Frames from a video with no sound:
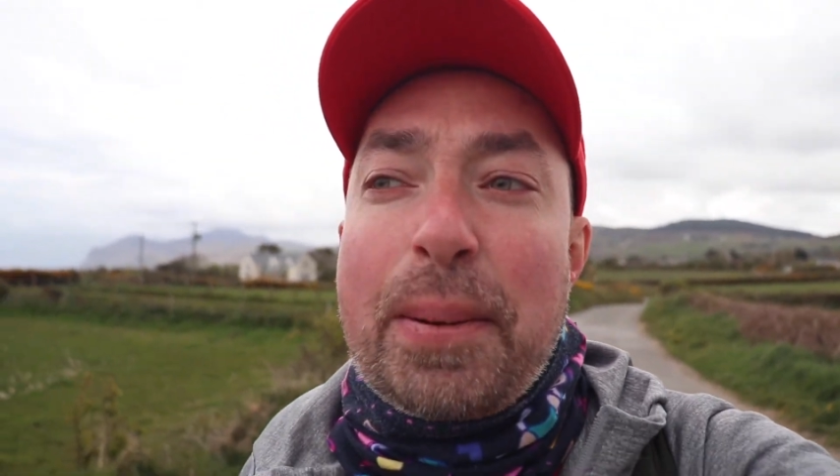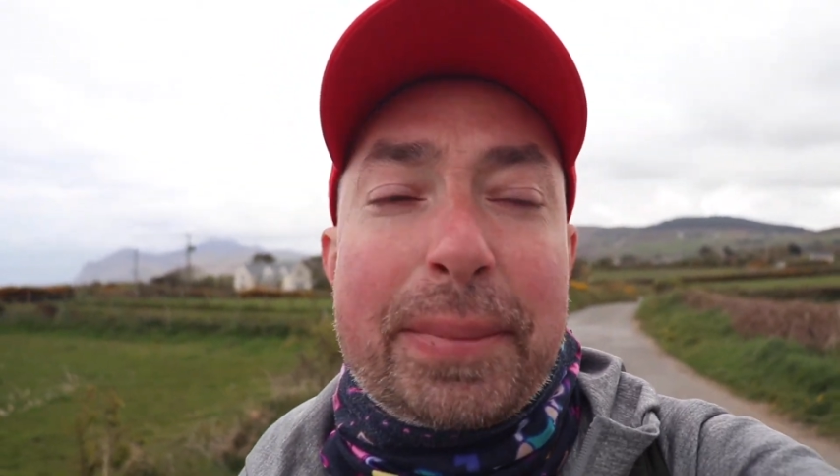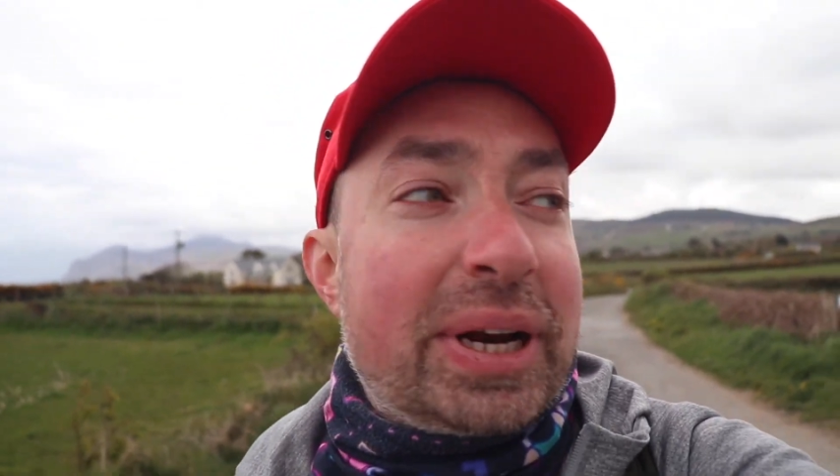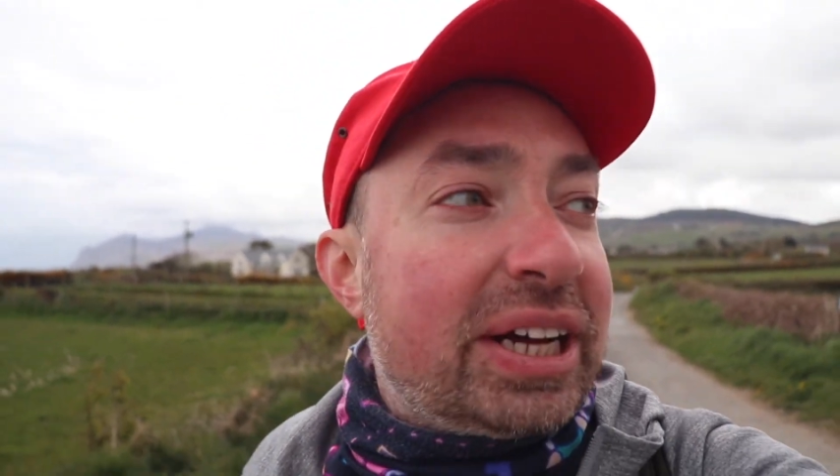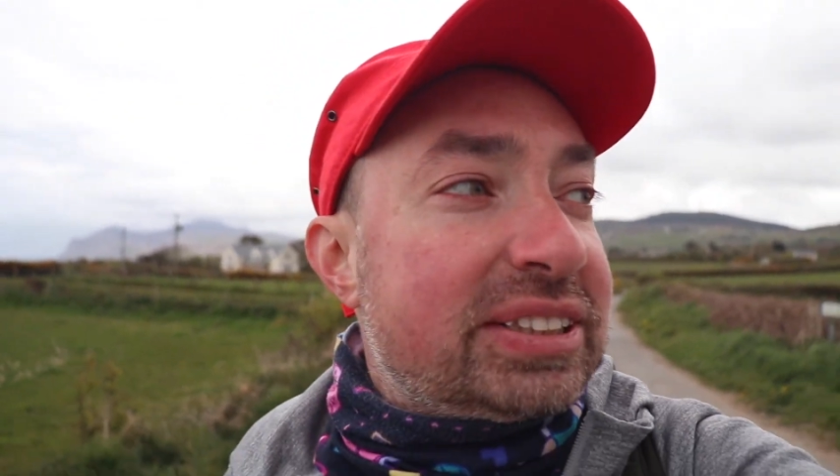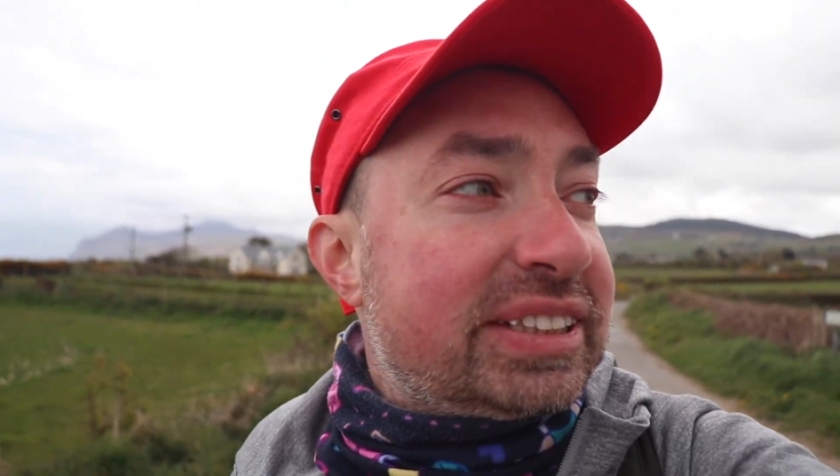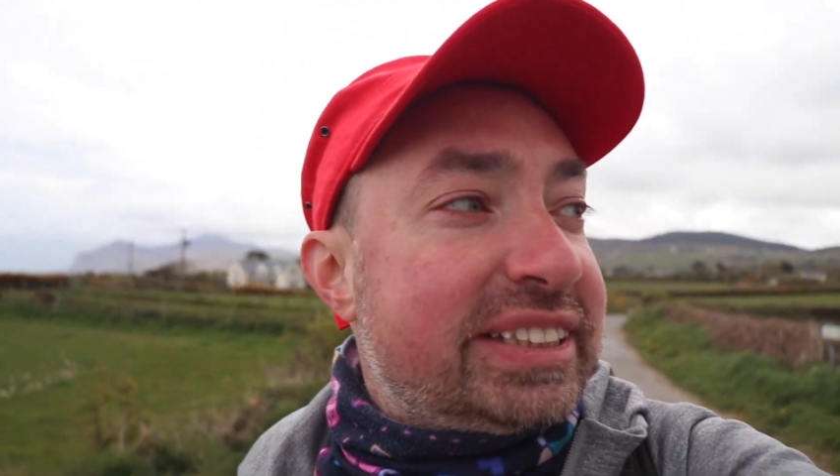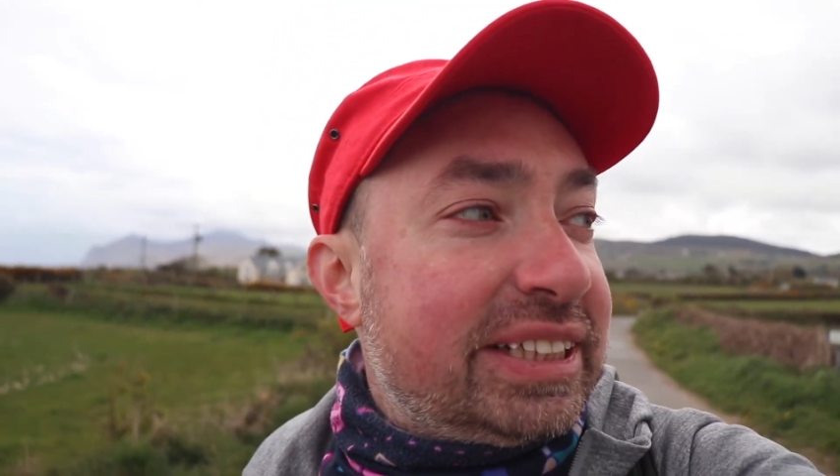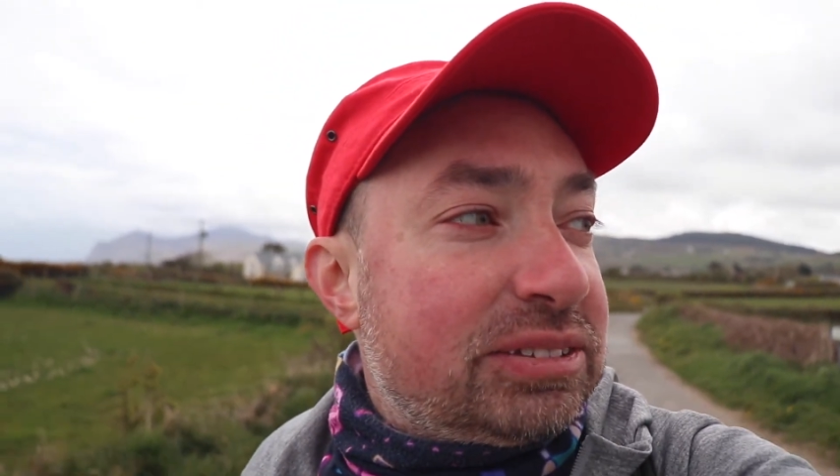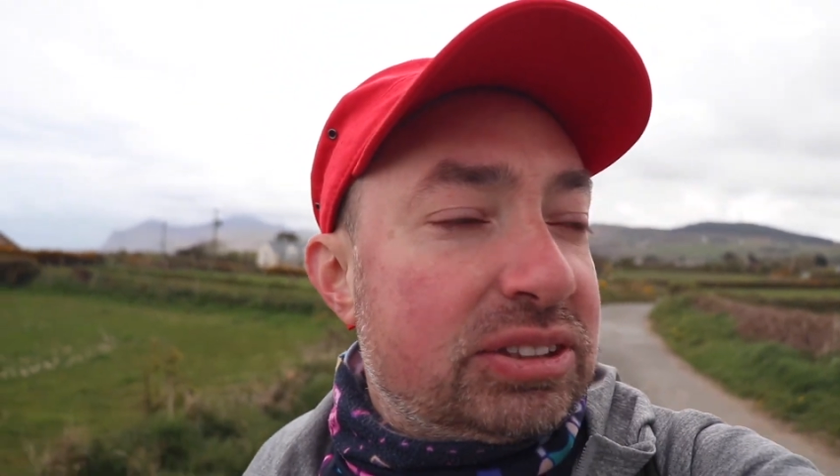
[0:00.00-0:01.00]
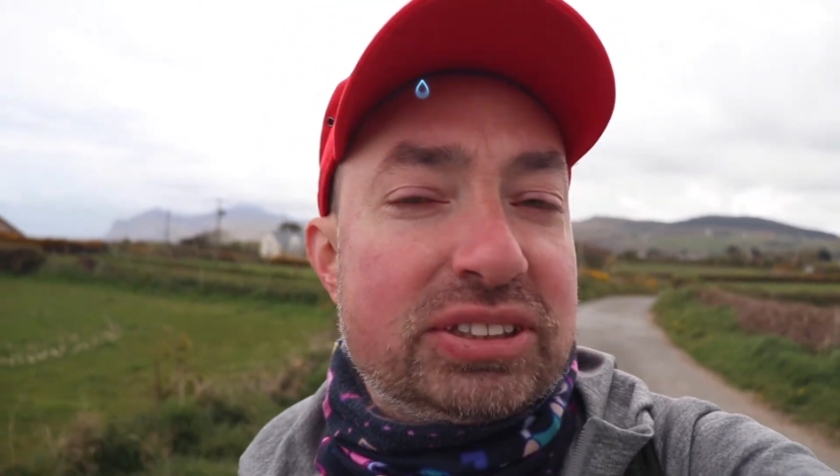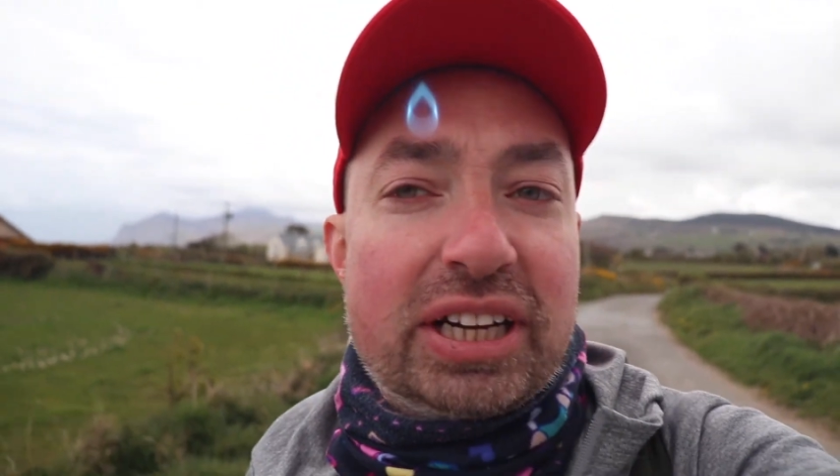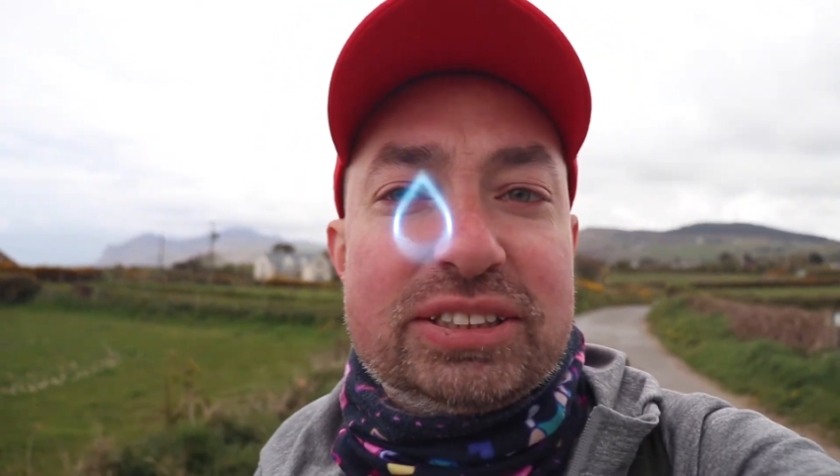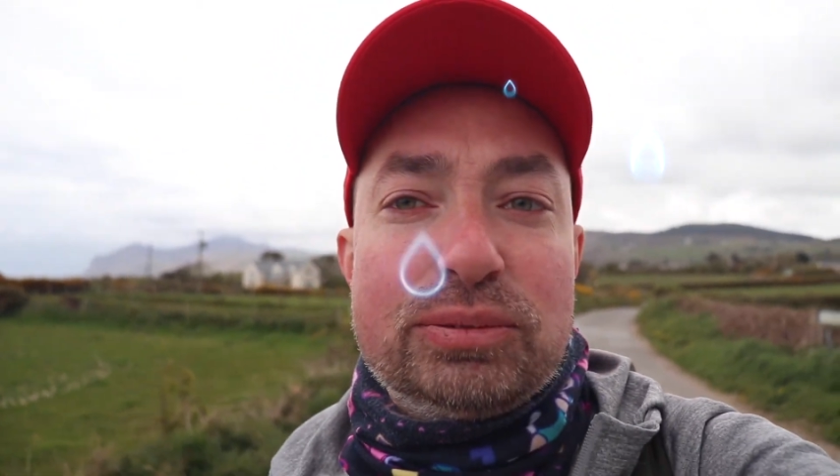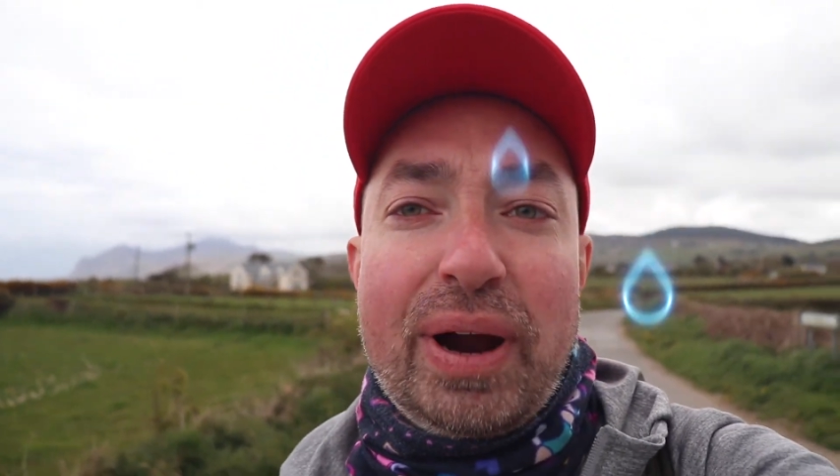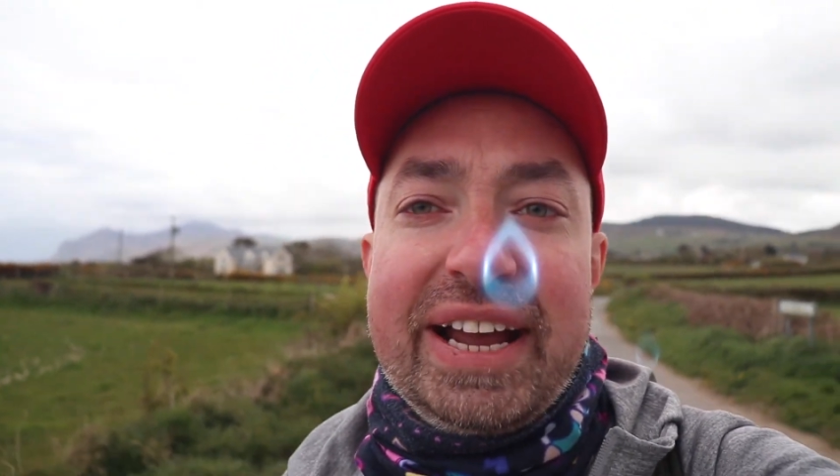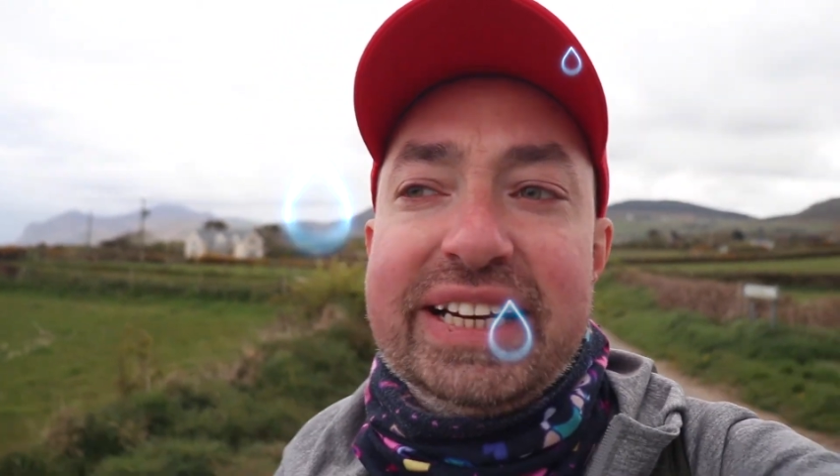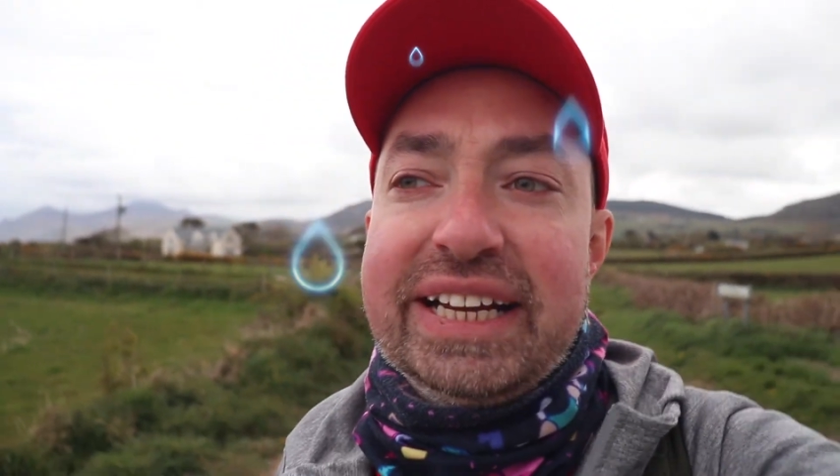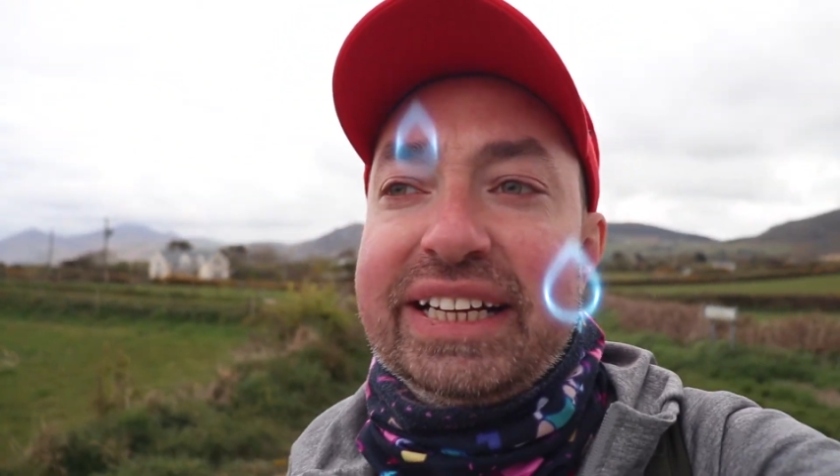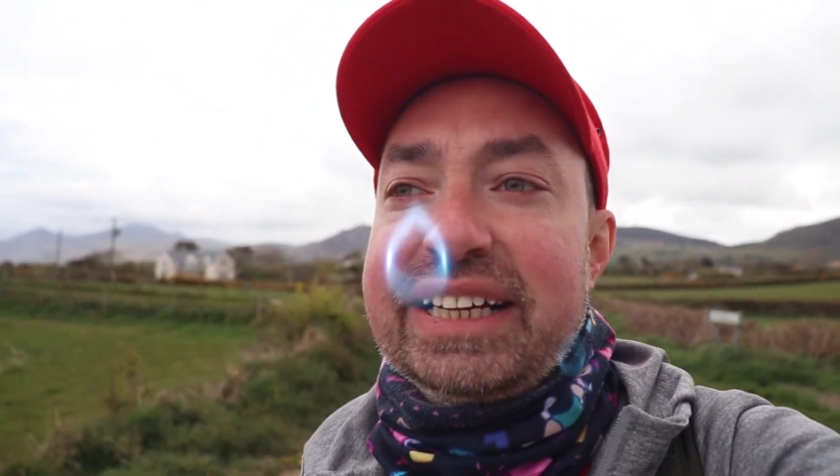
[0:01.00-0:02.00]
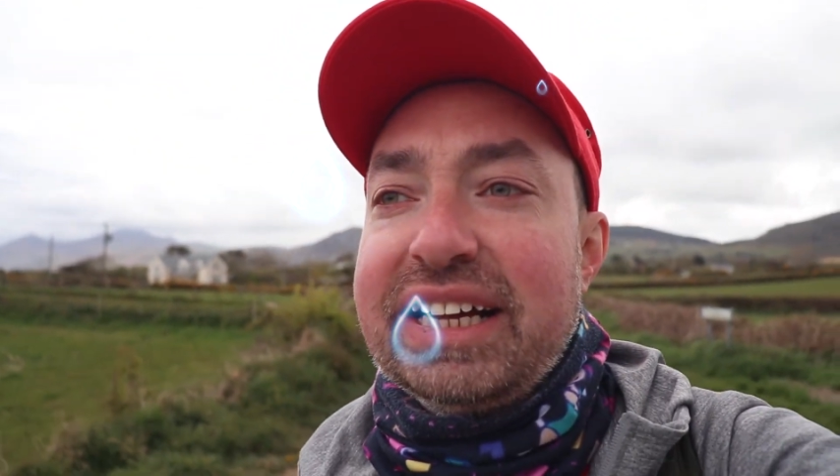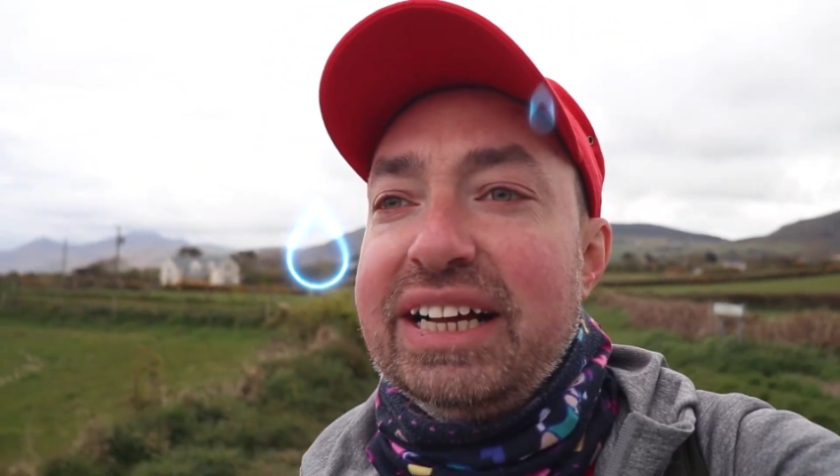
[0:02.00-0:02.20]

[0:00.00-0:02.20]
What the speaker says: plus it seems to have started raining,